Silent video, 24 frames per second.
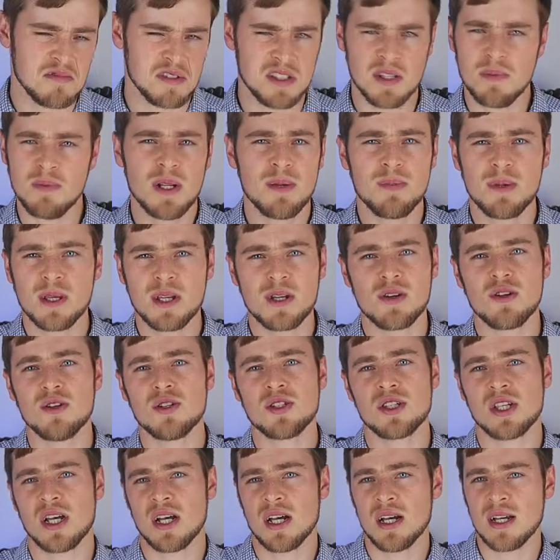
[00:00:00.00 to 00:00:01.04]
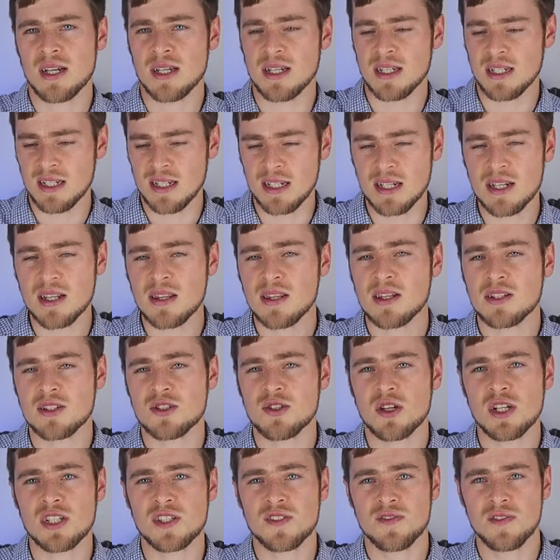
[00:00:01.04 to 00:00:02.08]
simply because I needed the
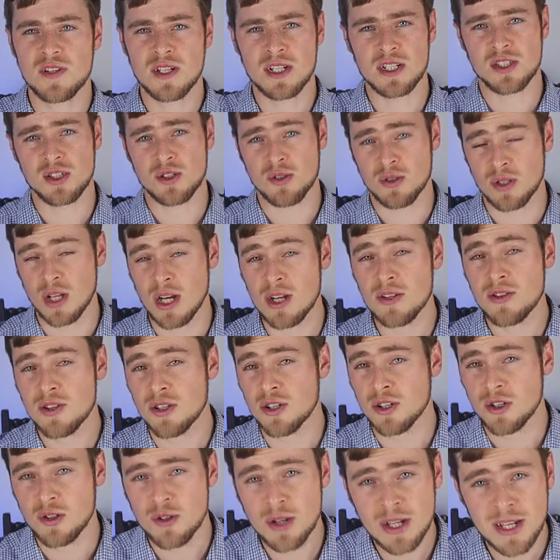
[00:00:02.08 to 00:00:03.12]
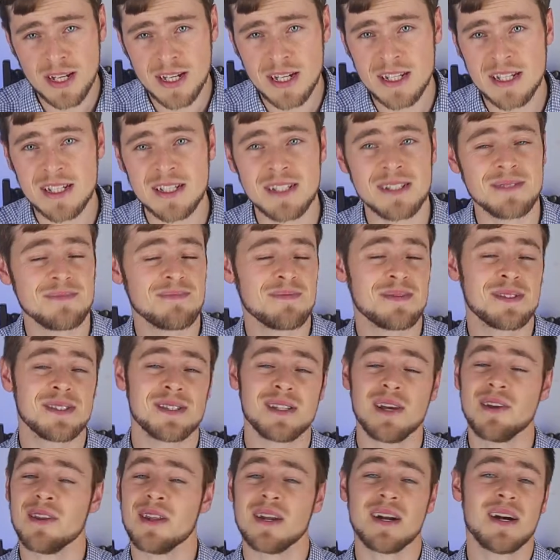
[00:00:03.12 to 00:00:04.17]
transfer to go through quickly
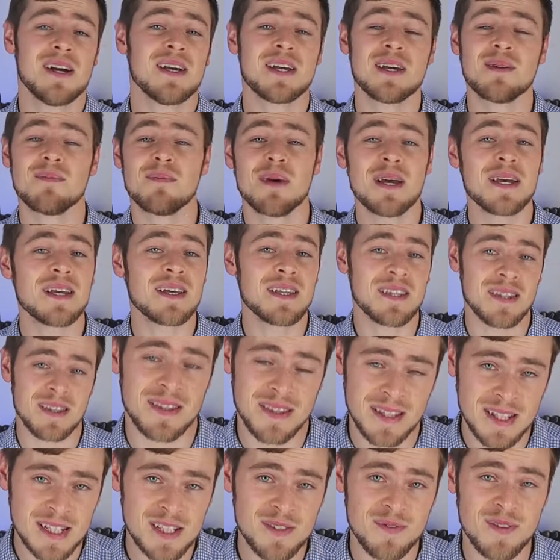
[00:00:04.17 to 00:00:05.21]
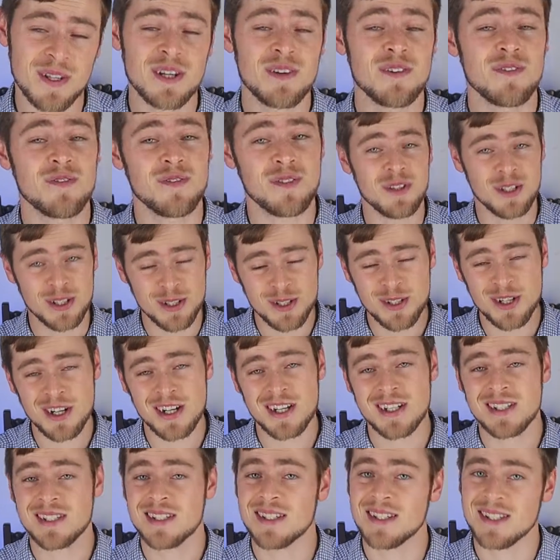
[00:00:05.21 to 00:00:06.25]
so that I can make this video for you
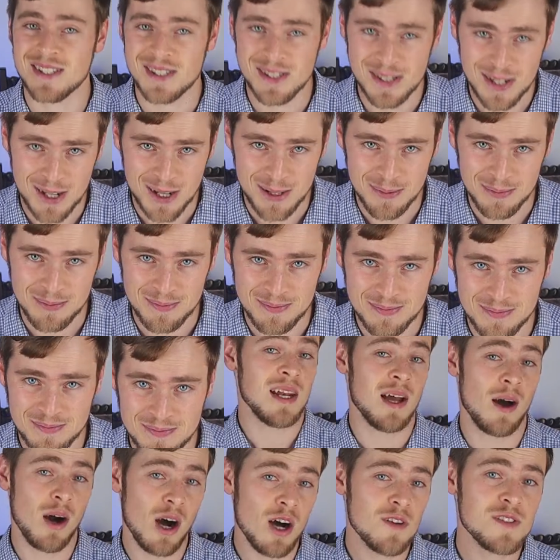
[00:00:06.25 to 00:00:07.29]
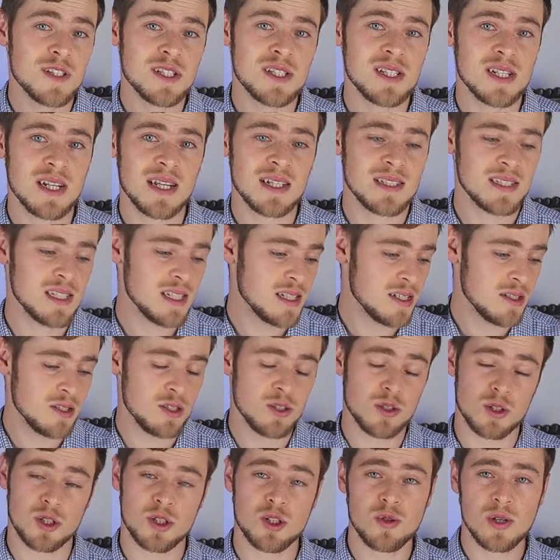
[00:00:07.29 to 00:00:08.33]
guys in time. Now after selecting
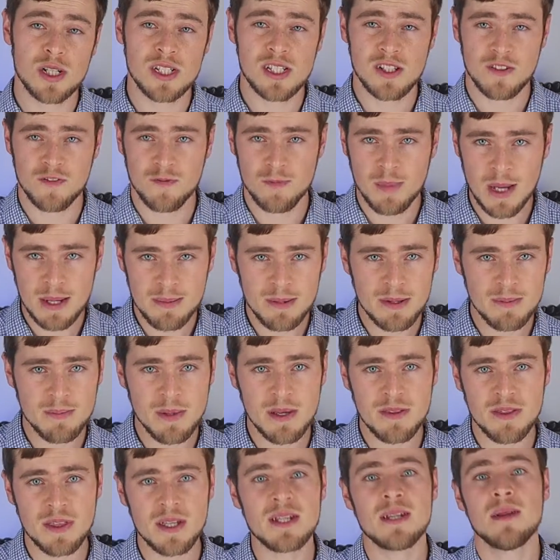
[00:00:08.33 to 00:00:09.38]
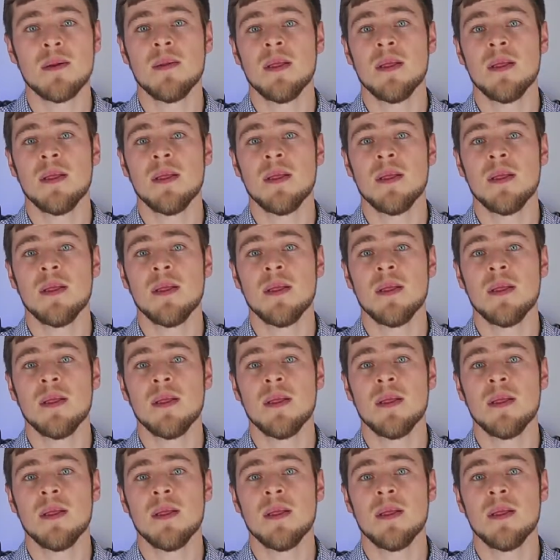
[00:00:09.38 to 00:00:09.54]
your choice of payment method,